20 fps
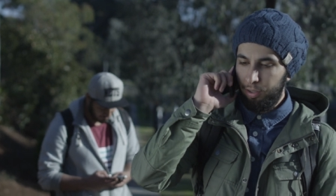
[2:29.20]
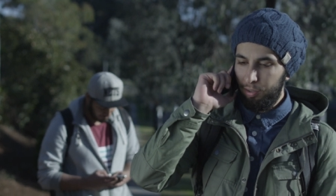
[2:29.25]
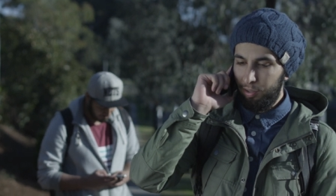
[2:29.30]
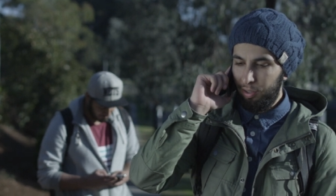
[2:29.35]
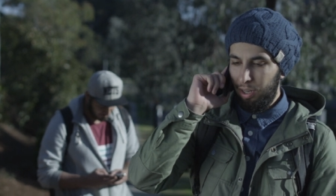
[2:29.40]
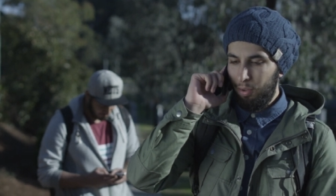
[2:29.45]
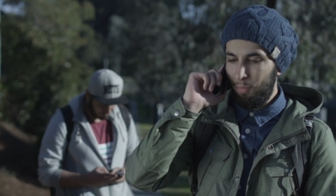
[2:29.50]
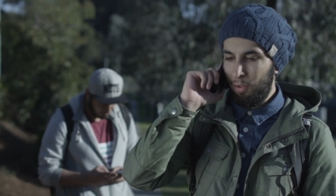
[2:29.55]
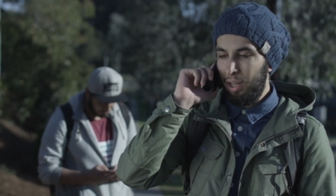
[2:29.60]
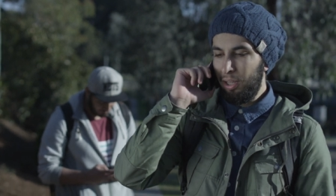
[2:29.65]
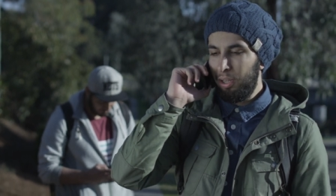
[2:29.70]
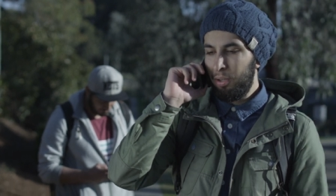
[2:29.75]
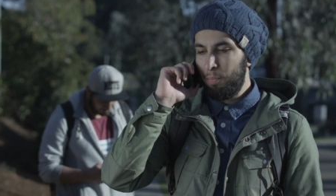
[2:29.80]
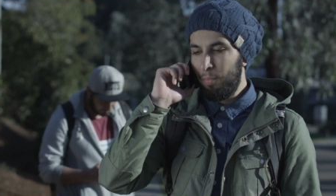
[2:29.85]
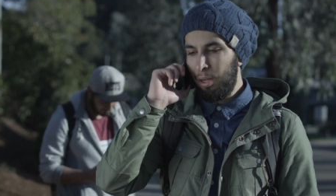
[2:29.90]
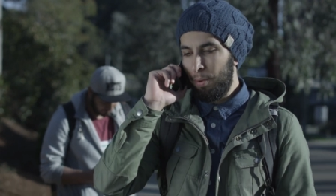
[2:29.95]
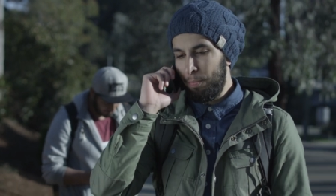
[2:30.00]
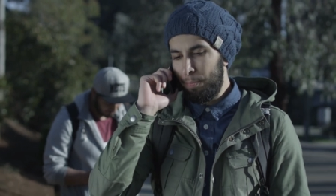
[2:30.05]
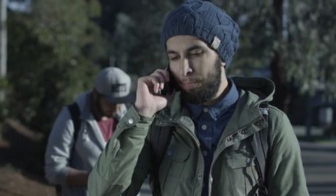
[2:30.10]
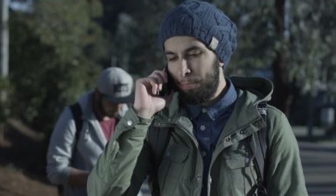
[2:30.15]
As-salamu alaykum,
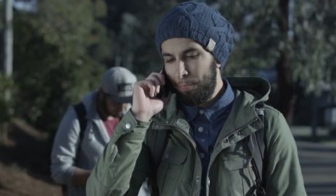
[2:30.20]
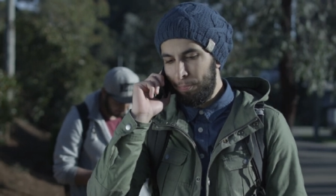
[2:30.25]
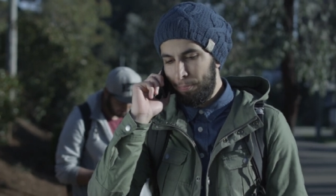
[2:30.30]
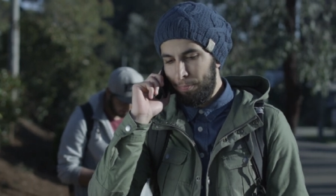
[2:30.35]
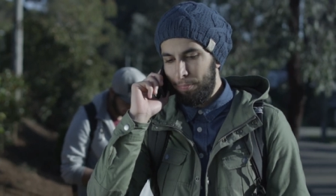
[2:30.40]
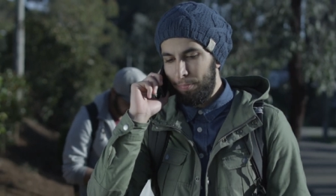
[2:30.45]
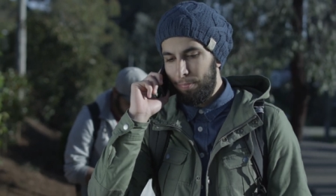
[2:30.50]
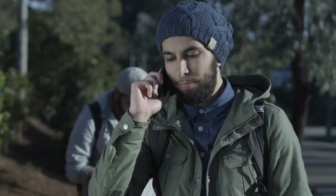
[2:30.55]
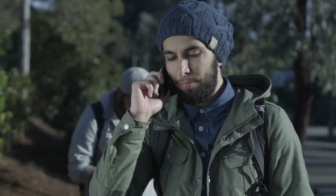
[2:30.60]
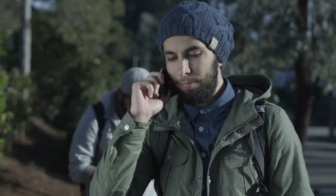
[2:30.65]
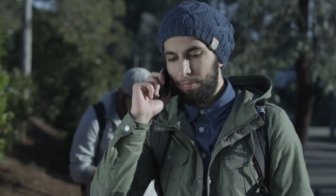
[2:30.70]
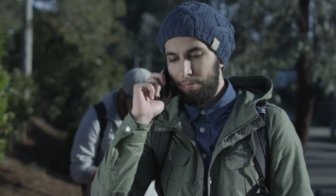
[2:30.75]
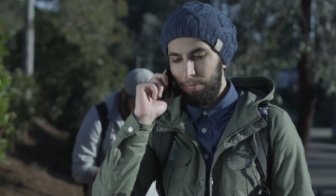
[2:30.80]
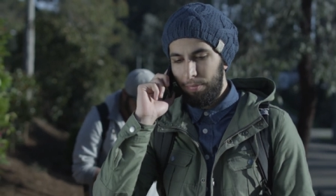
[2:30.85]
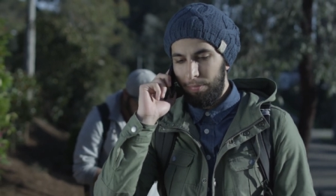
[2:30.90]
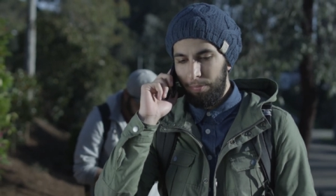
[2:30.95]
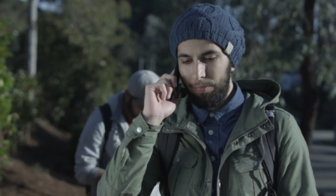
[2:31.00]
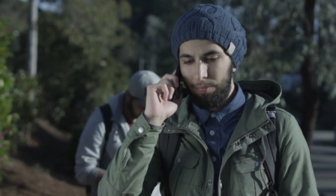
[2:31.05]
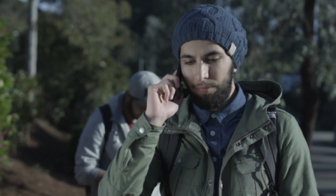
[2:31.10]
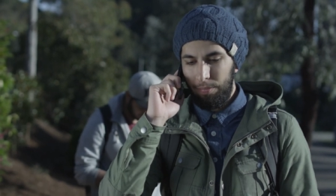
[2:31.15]
Mum.
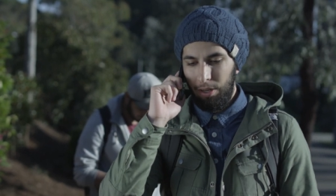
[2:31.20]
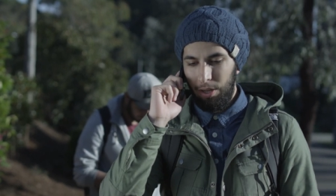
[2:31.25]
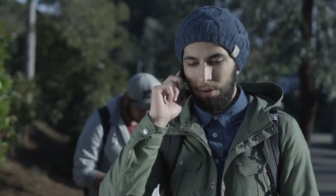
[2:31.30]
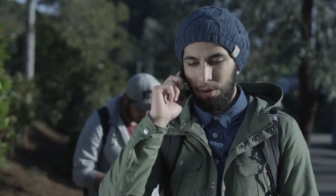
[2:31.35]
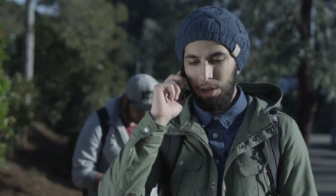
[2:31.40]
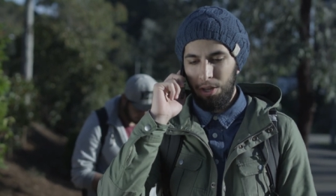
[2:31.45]
How